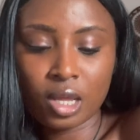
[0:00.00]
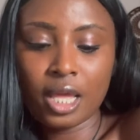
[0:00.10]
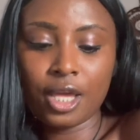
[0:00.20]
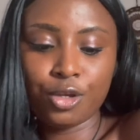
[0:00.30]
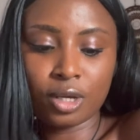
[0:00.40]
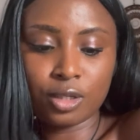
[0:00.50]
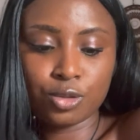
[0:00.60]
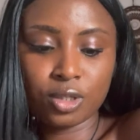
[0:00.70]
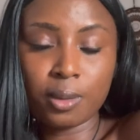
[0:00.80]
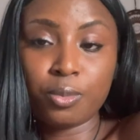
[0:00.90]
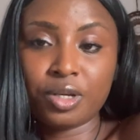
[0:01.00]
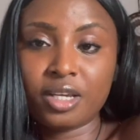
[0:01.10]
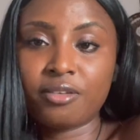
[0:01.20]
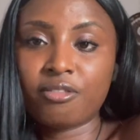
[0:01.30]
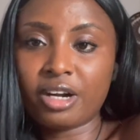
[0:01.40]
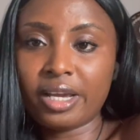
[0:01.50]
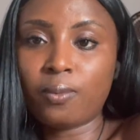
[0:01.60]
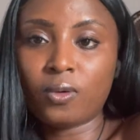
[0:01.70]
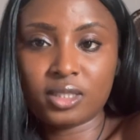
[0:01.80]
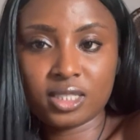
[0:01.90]
And you can do the booking via
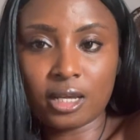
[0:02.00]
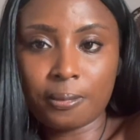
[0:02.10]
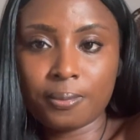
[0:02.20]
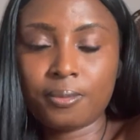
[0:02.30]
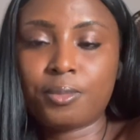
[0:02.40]
WhatsApp